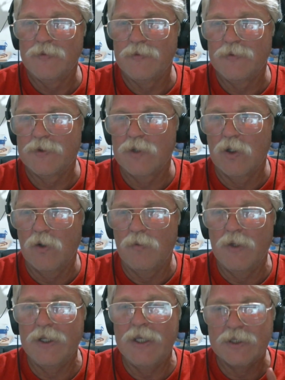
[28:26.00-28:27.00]
So,
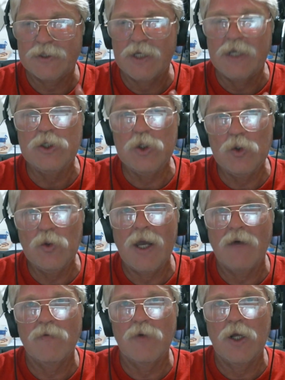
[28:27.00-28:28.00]
but yes, I do
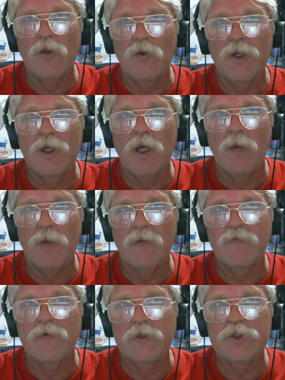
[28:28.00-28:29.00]
have another one coming
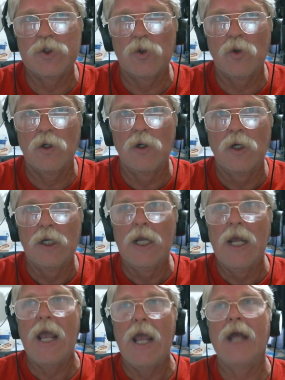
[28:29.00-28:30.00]
up for sure,
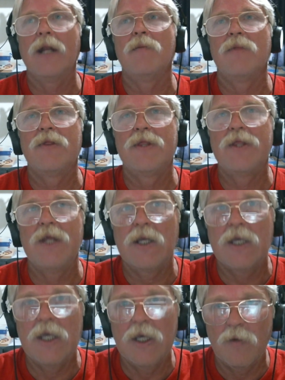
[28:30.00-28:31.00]
and I'm
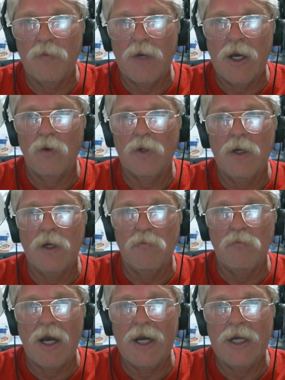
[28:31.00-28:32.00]
thinking about
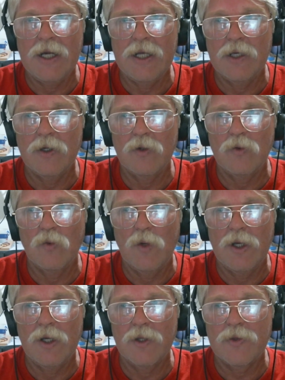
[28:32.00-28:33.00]
combining it
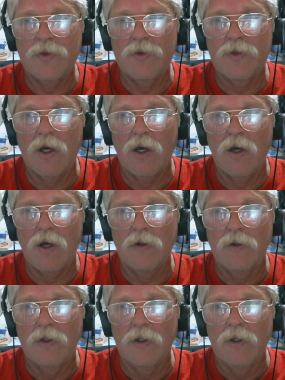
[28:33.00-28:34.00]
with. Uh,
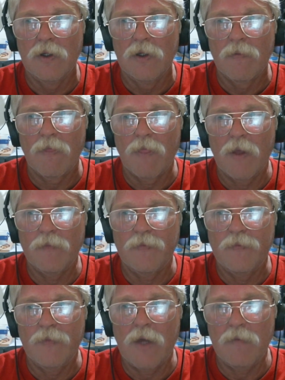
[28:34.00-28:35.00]

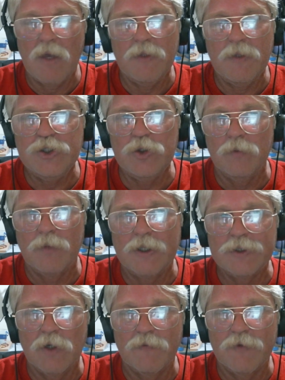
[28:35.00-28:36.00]
I may be shooting
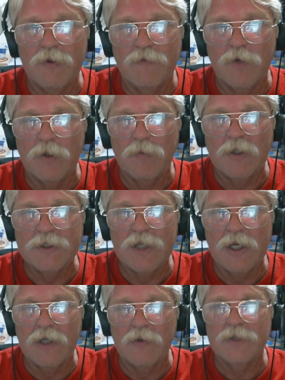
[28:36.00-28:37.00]
myself in the foot by
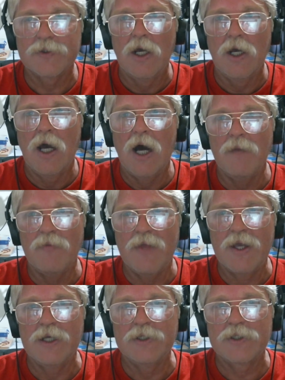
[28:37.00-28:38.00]
saying this. I'm
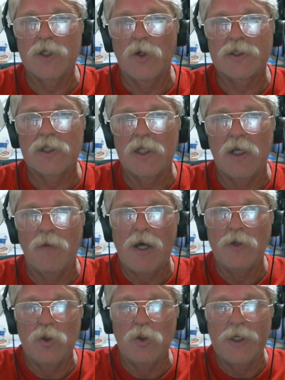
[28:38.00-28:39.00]
thinking seriously
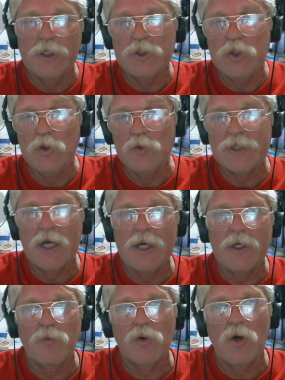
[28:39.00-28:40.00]
about doing a
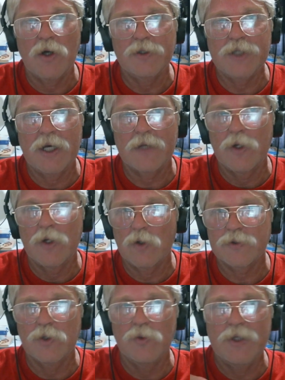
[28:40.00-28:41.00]
two-sided project that
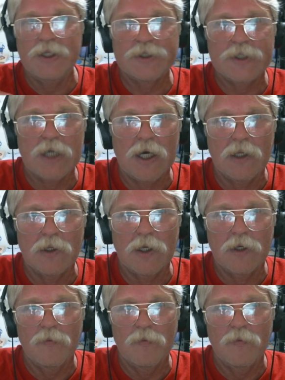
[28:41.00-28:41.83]
also needs tiling.